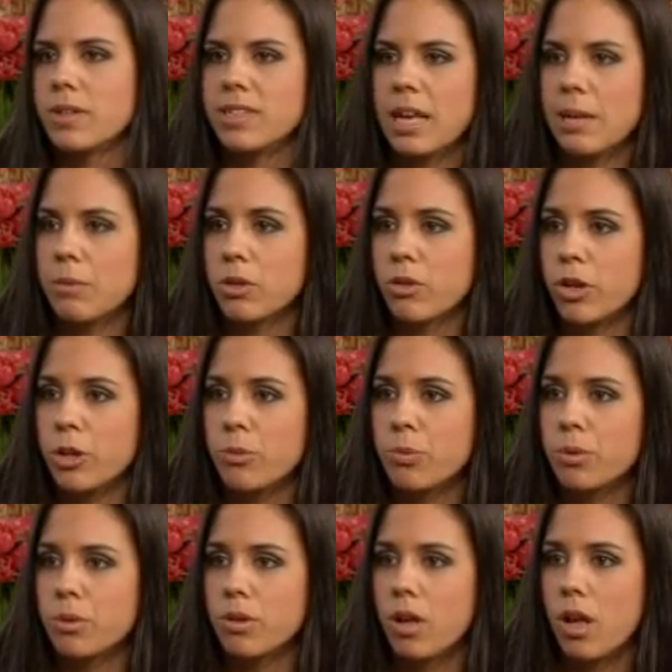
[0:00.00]
I set up the group,
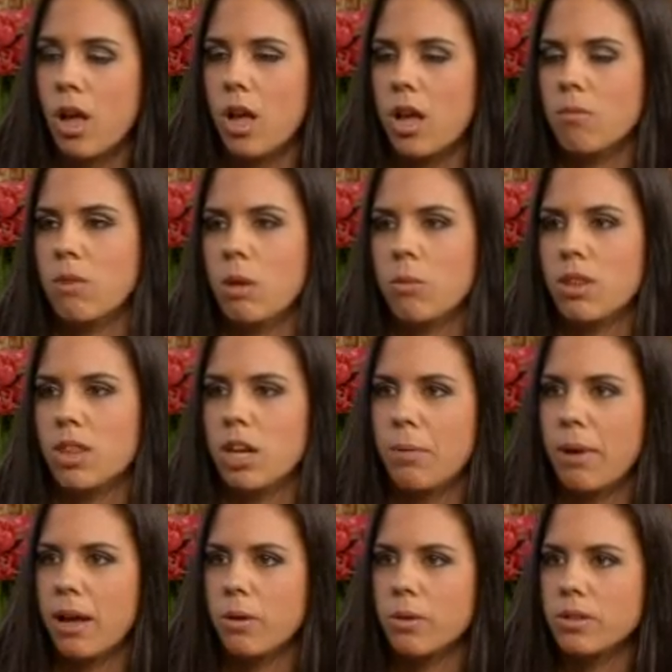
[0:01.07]
and within
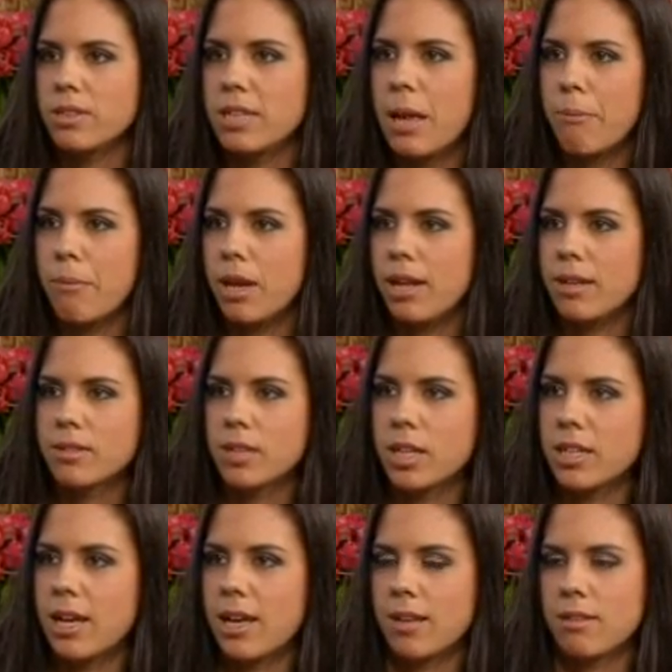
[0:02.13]
about 10 minutes
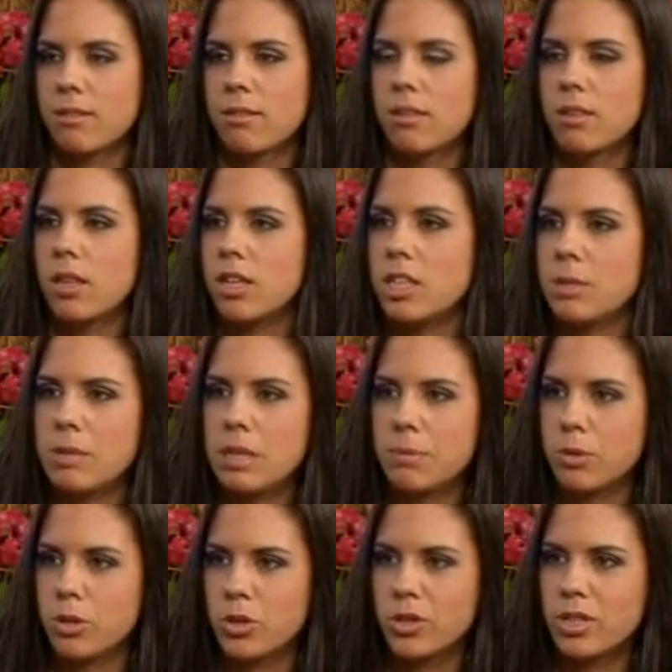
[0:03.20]
I'd had 30
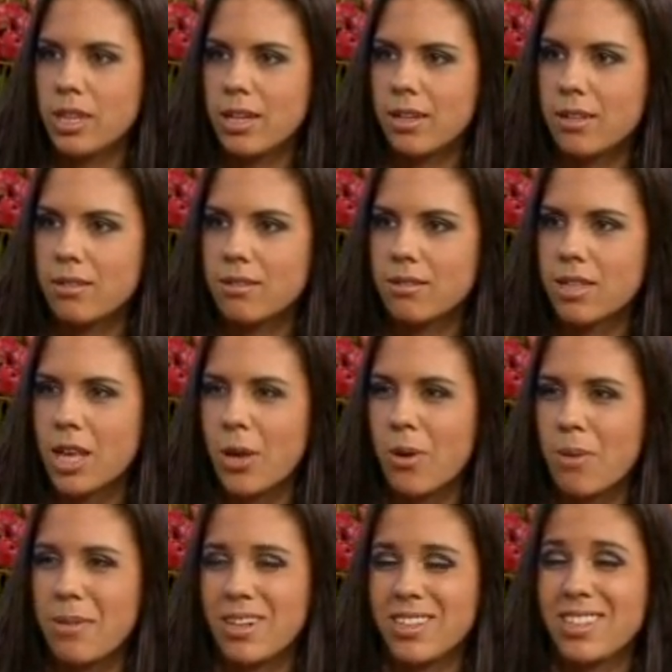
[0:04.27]
people join it. So
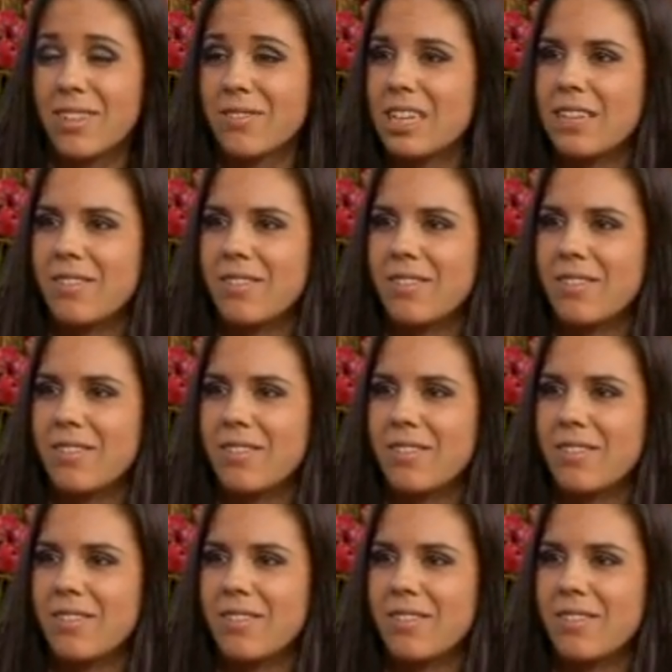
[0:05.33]
I mean, I didn't have to